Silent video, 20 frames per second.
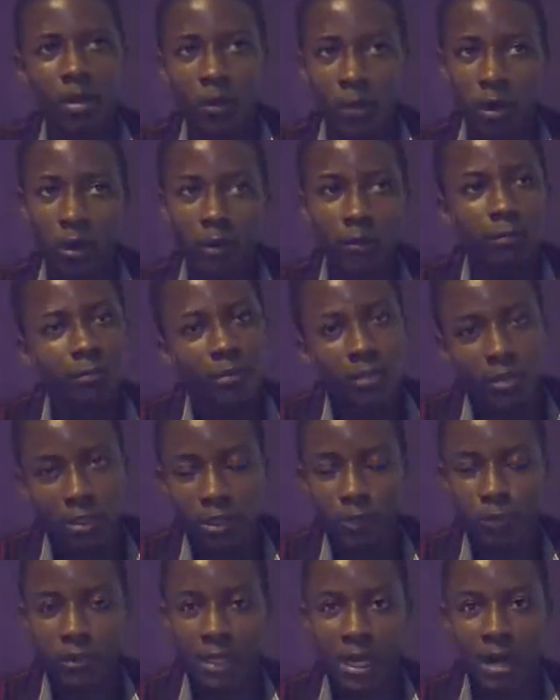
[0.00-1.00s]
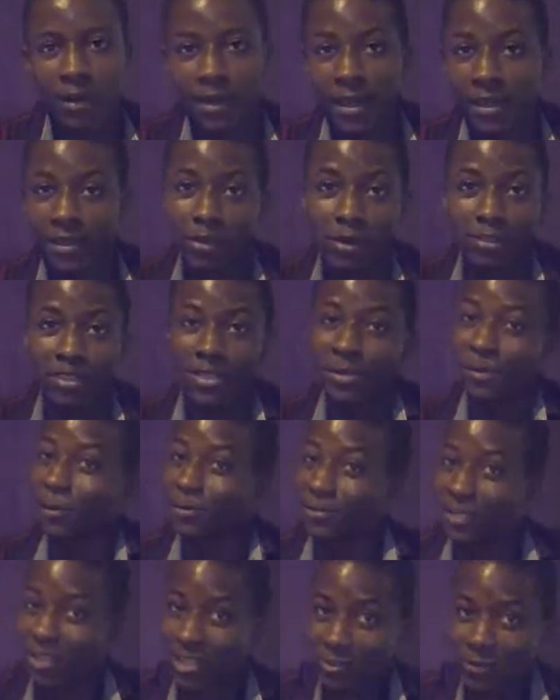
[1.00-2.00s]
Well, since we now get the concept
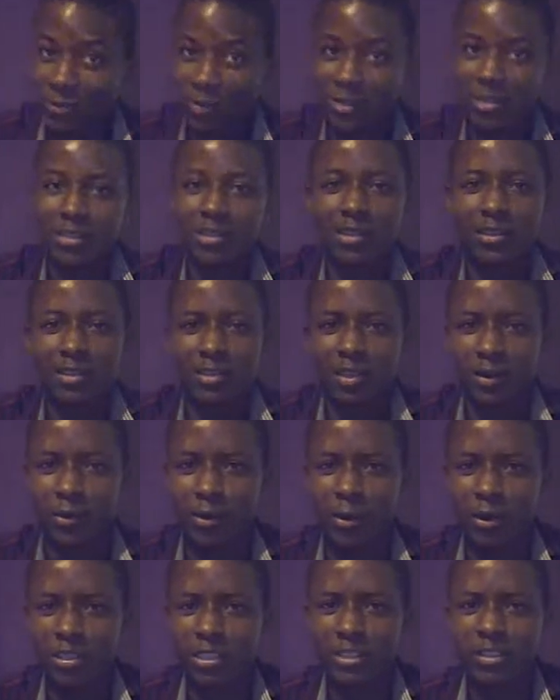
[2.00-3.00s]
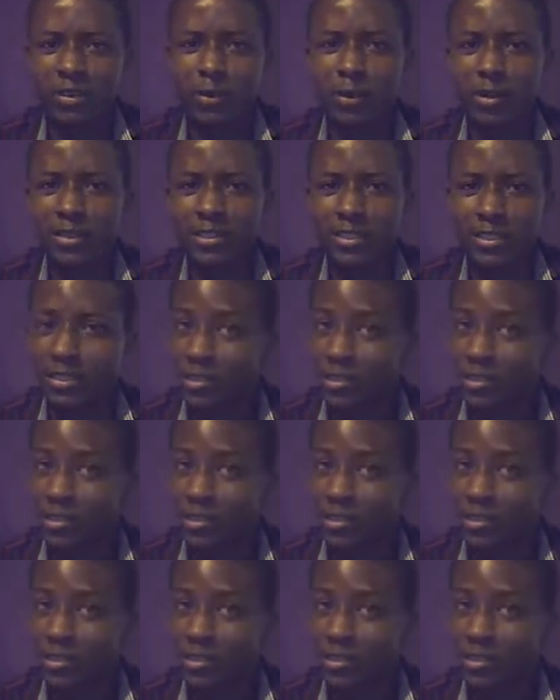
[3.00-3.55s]
of transport, then what's